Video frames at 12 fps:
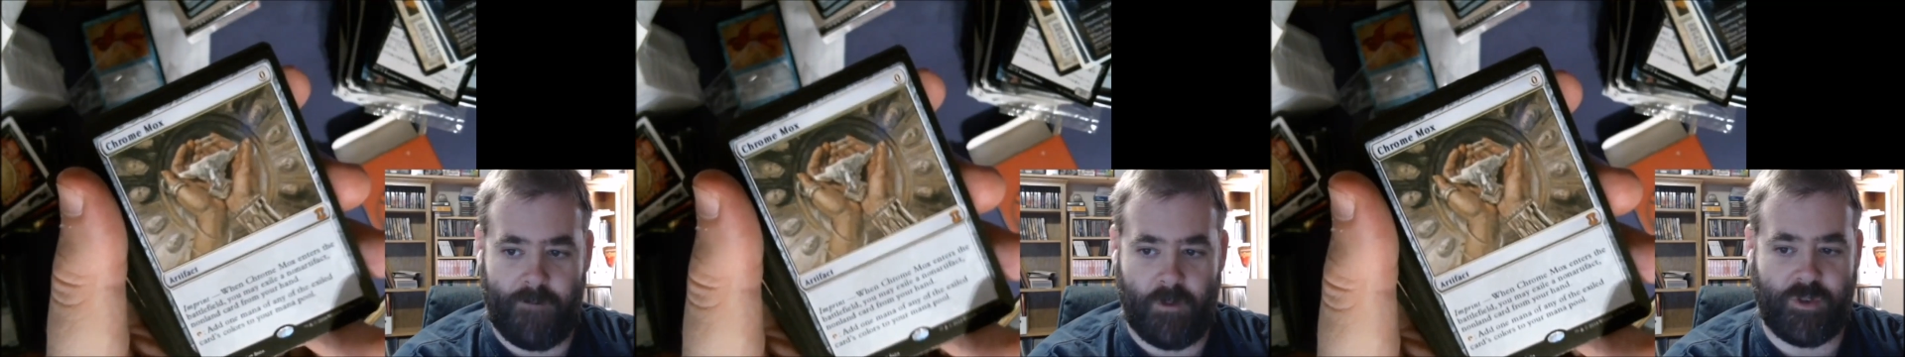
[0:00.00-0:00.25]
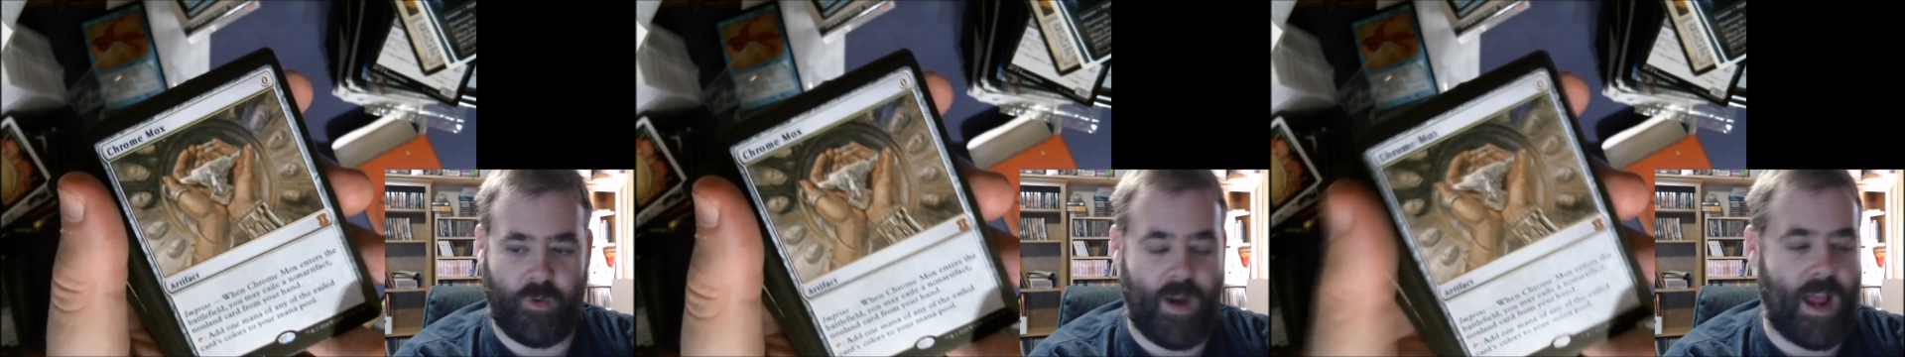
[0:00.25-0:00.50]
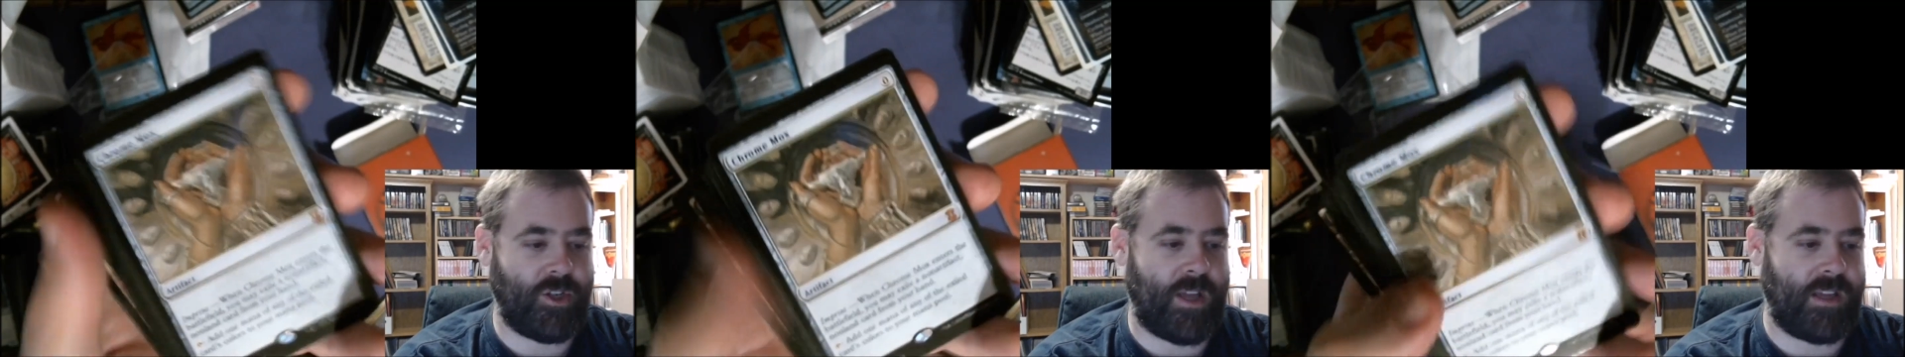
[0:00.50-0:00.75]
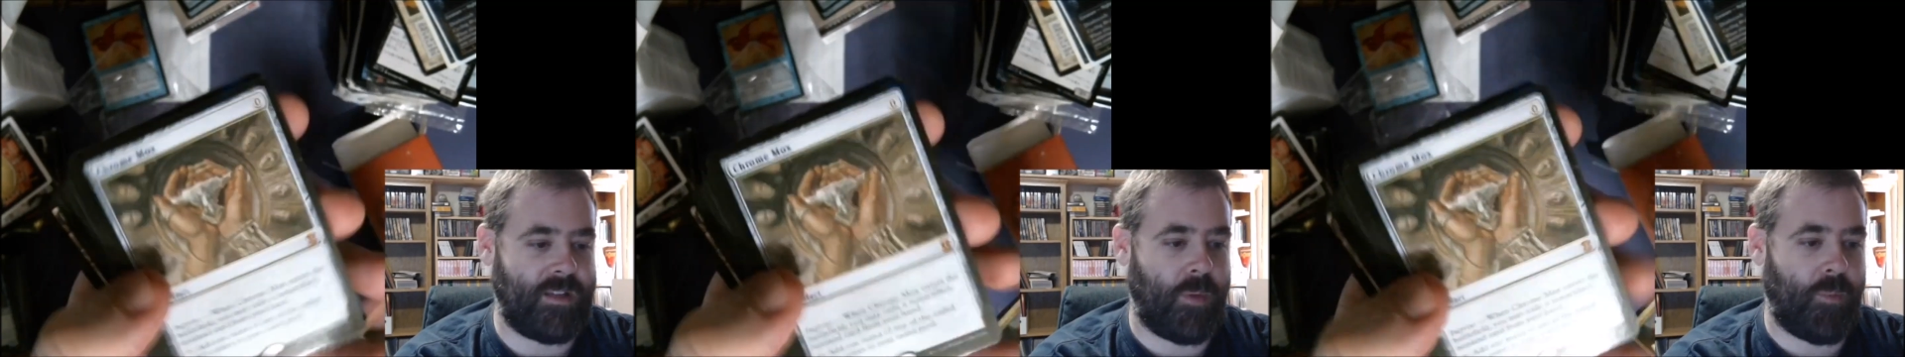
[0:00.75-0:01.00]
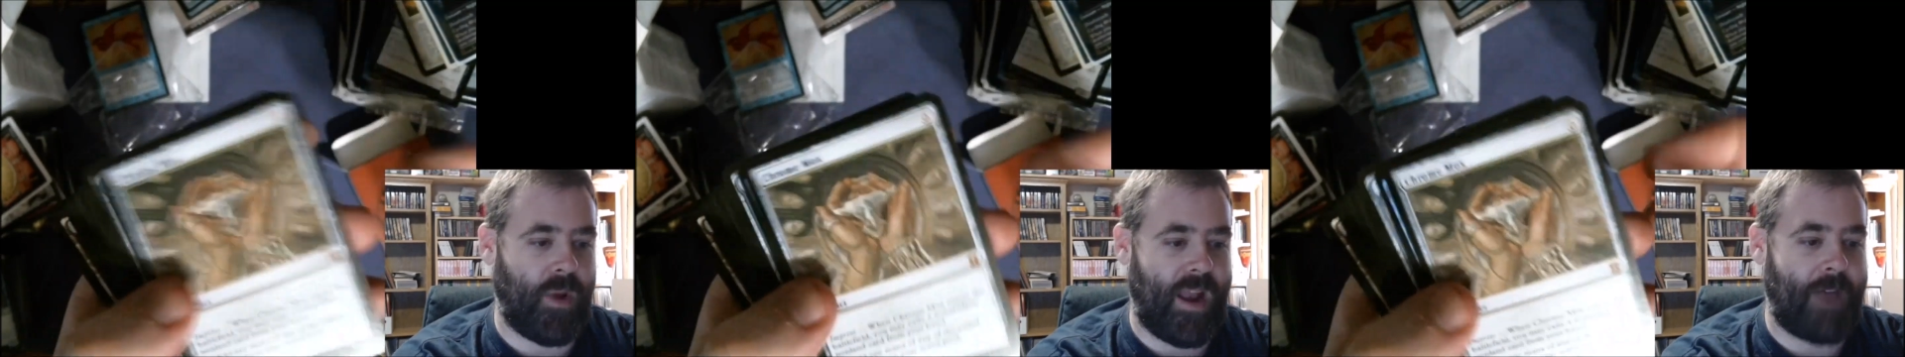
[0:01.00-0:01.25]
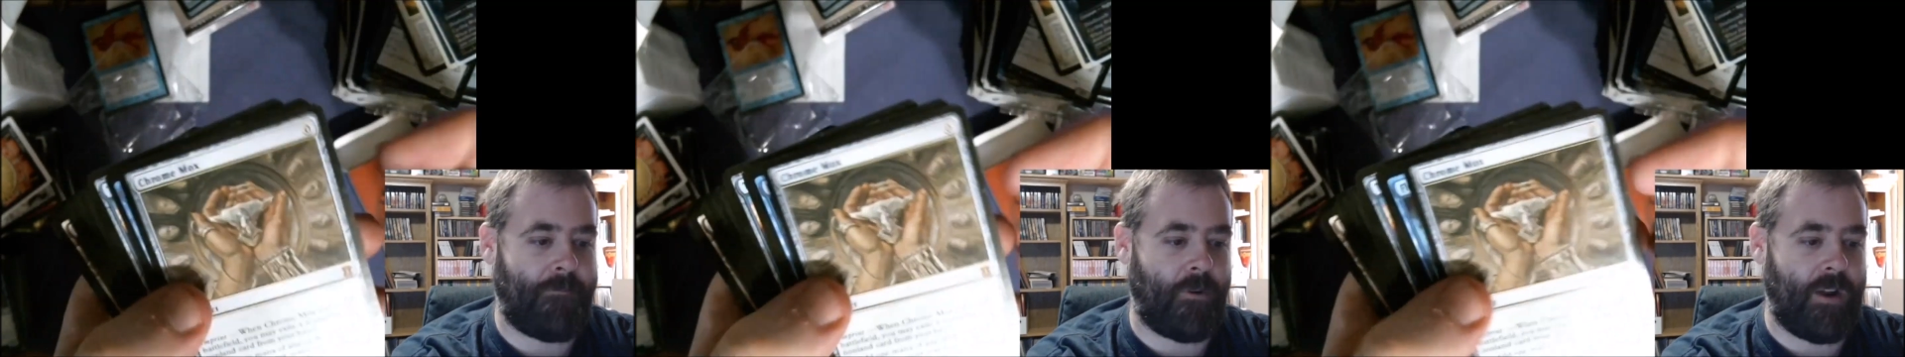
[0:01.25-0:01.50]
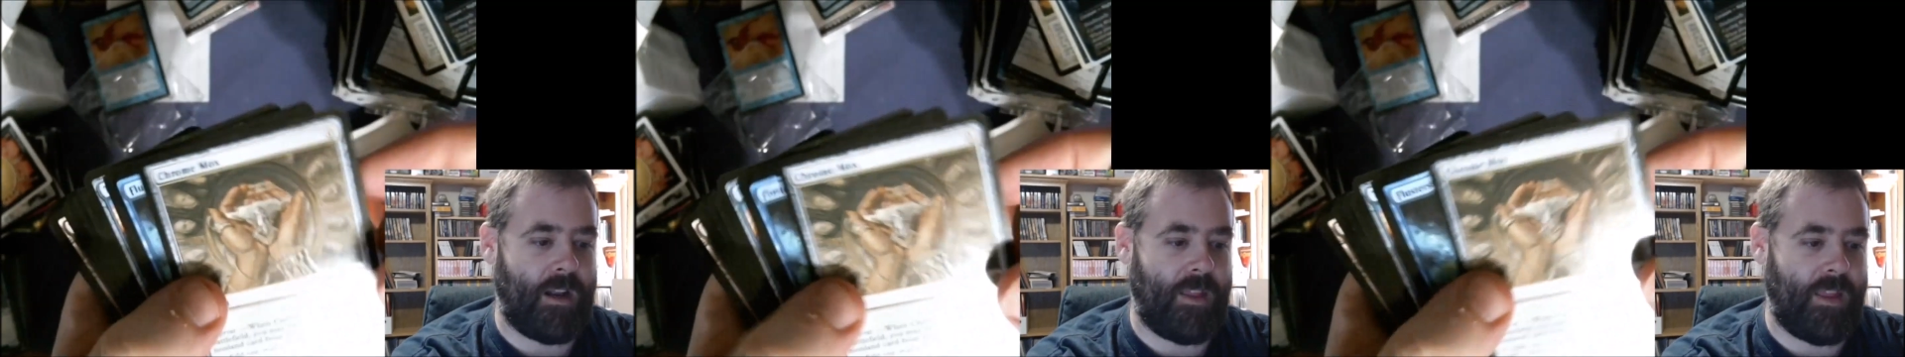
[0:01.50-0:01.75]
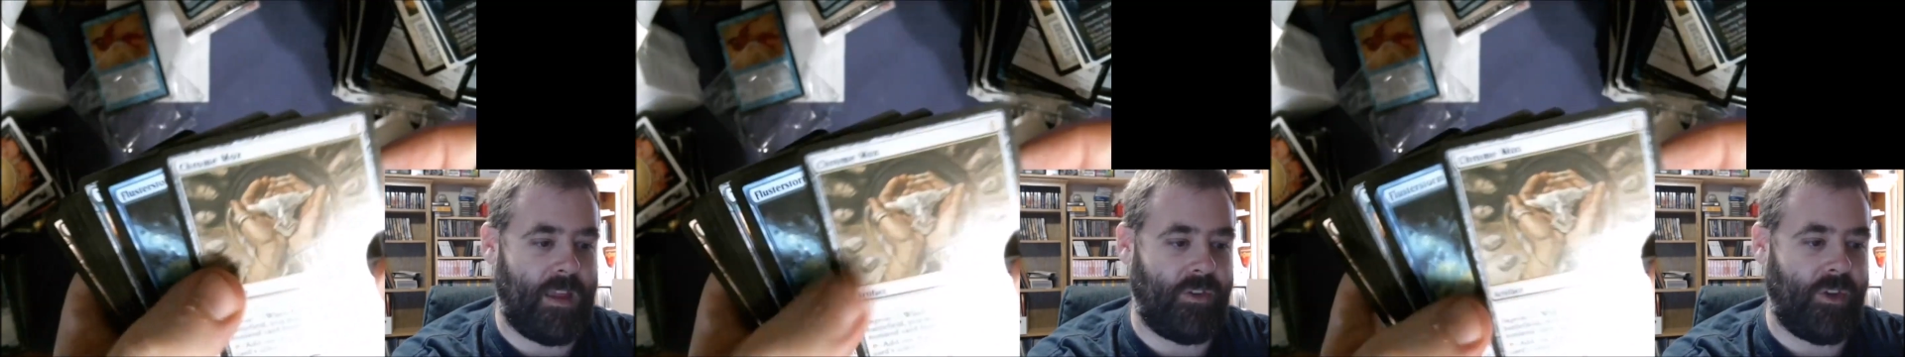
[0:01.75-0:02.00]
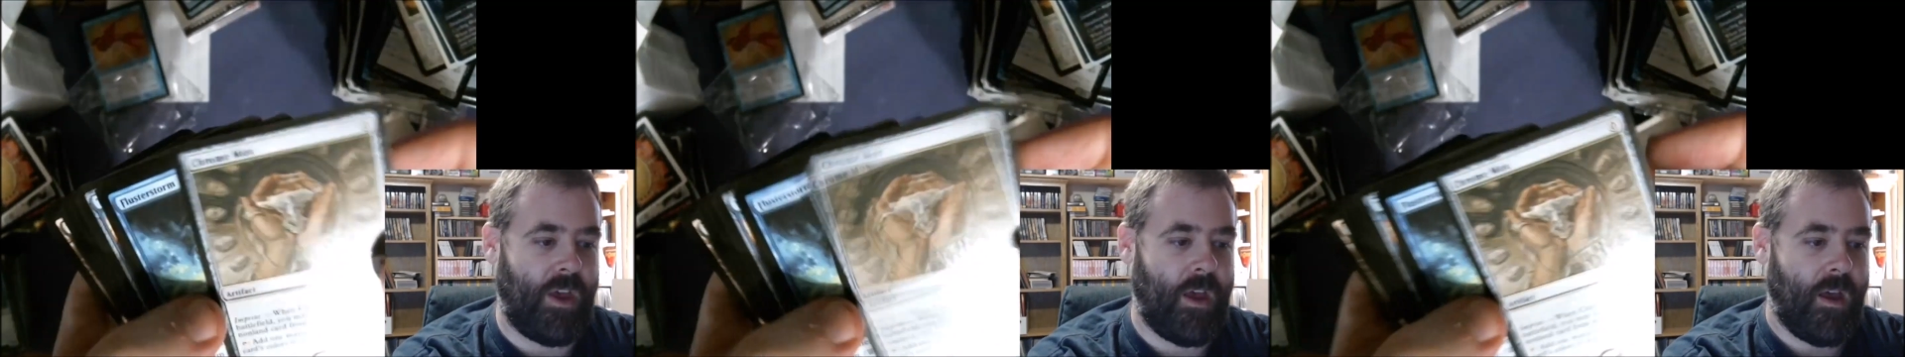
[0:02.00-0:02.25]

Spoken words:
from scratch. Like someone put effort into these.